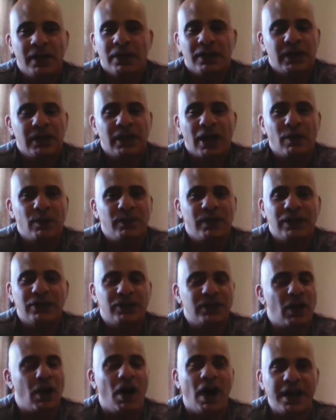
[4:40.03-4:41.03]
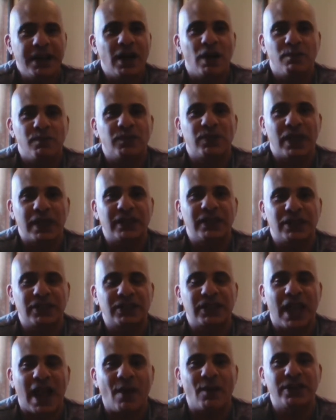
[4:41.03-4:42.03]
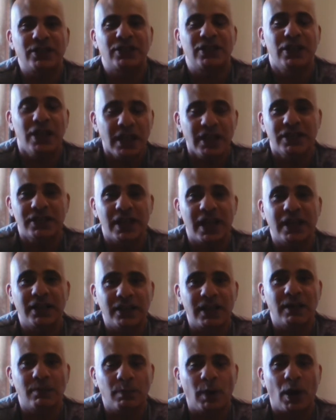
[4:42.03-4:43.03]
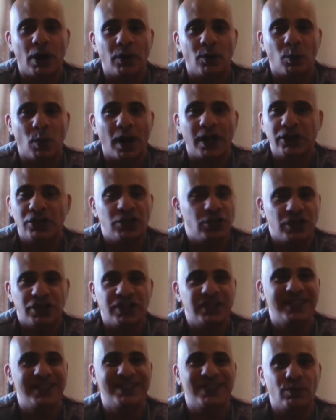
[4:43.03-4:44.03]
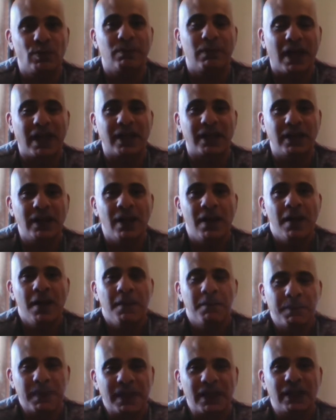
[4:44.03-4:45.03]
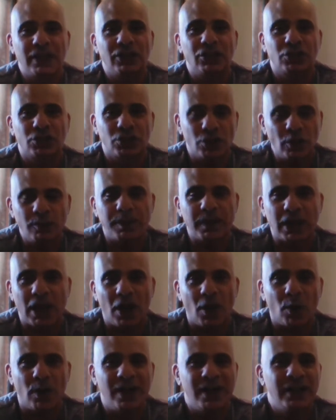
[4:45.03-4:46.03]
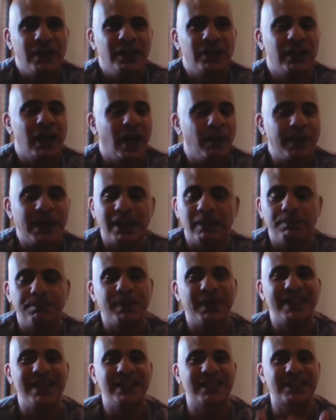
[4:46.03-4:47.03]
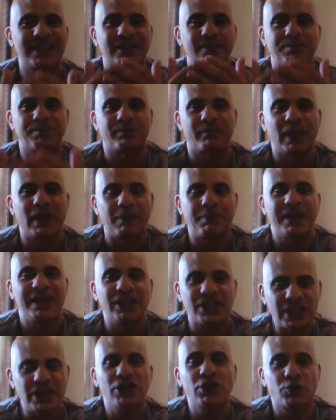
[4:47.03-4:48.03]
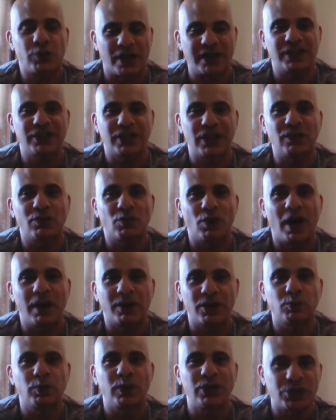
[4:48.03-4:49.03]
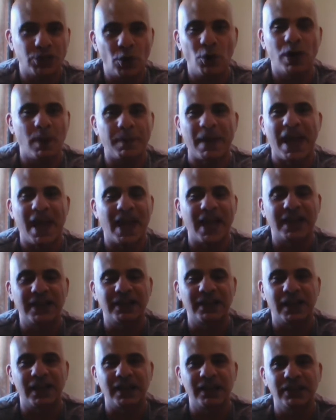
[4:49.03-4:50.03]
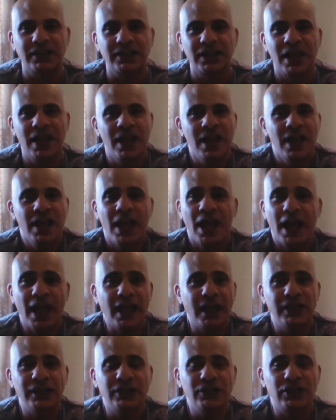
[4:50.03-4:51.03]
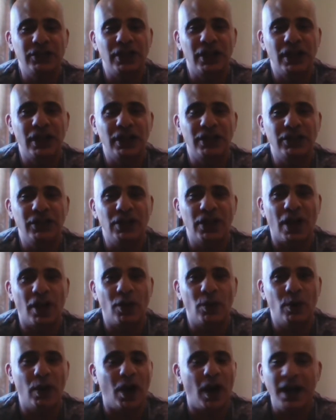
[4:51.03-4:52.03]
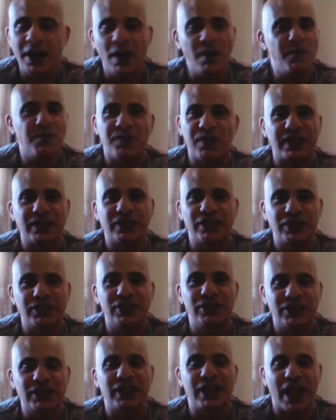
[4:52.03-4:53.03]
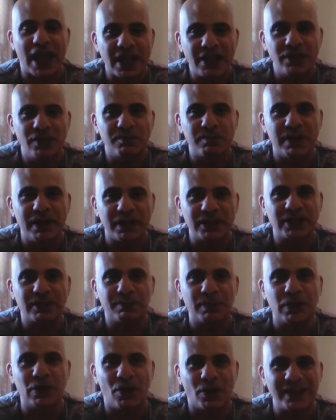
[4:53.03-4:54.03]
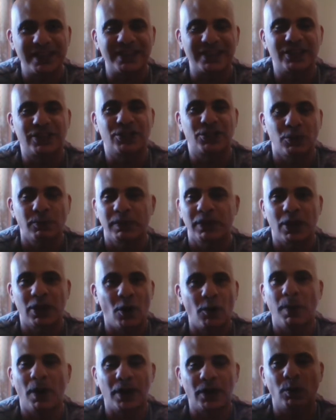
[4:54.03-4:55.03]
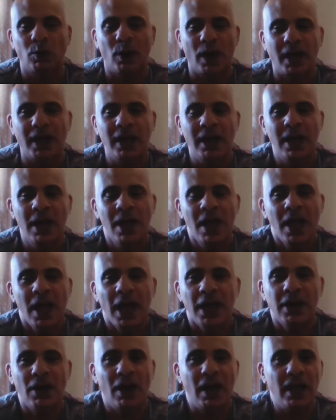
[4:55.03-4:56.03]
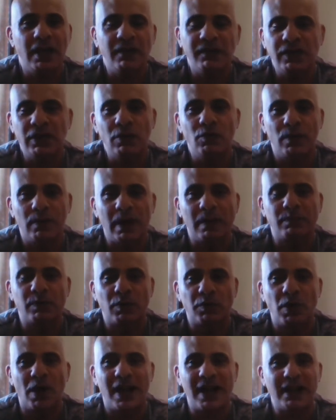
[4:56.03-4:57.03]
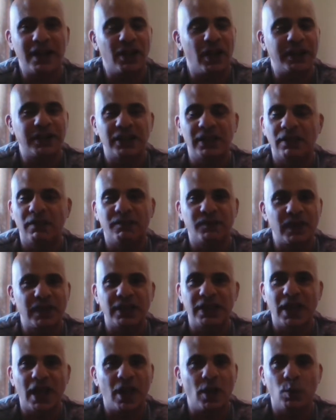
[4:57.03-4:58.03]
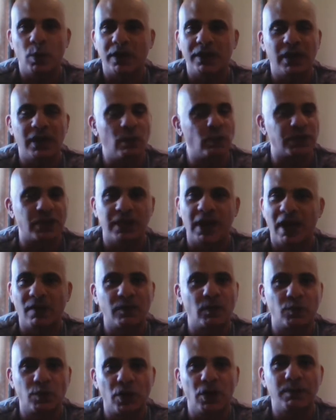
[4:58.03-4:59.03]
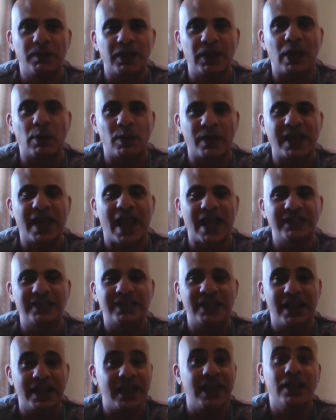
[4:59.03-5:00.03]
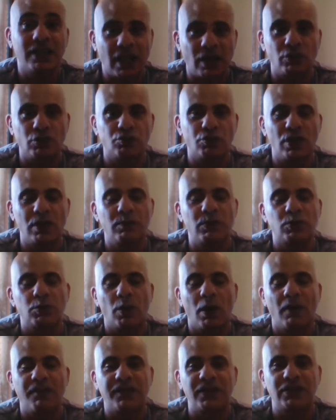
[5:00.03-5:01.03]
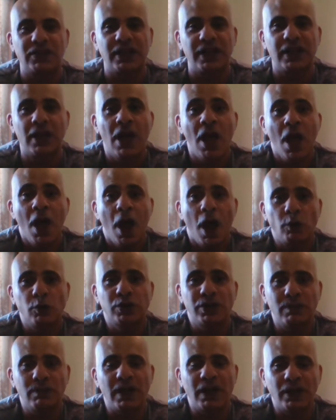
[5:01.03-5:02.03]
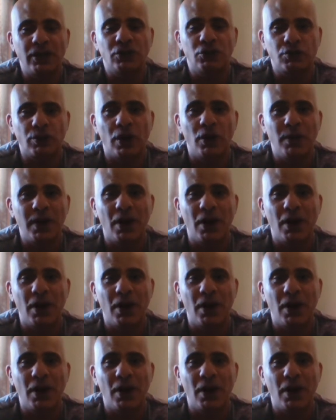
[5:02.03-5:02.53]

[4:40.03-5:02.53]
You know, I don't think this character needs an ending, by the way. She just has to remain being Supergirl. I mean, but it's interesting, right? Because we talk about endings. And, you know, I don't think this is the end of Melissa Benoist as Supergirl, by the way. And if you remember rightly, I did a video when there was another rumour they were cancelling it. Those rumours were obviously ultimately true.